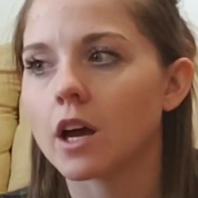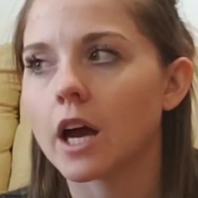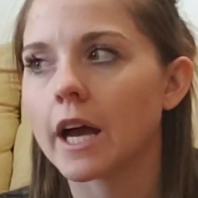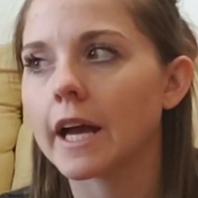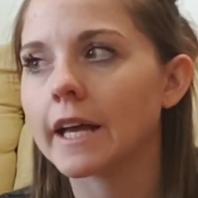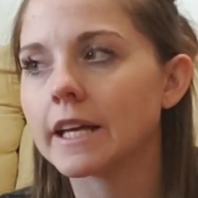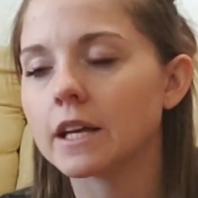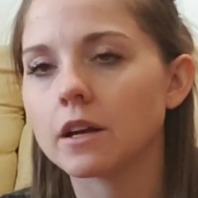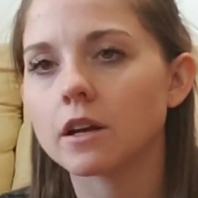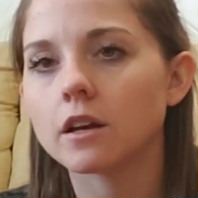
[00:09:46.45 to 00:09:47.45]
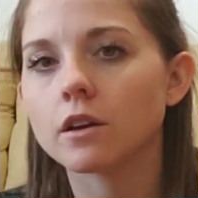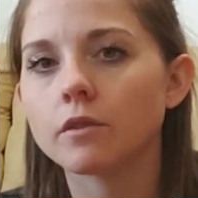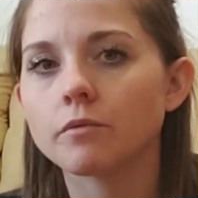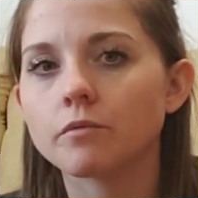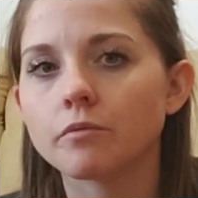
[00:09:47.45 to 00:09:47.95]
I
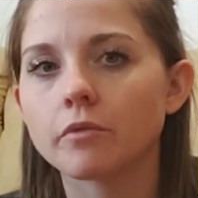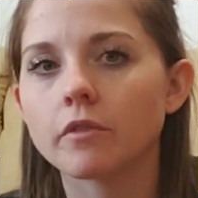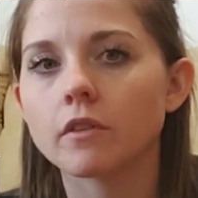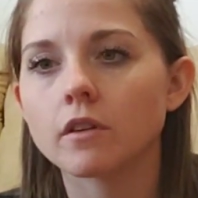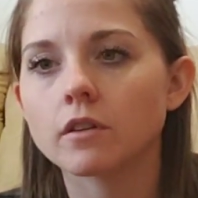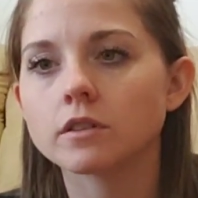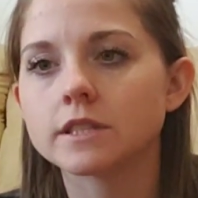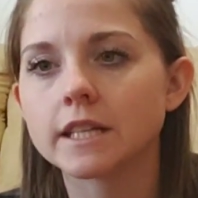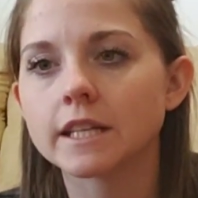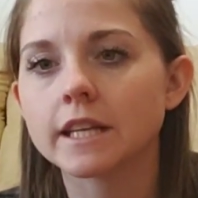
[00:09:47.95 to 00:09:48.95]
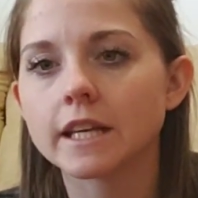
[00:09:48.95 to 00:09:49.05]
did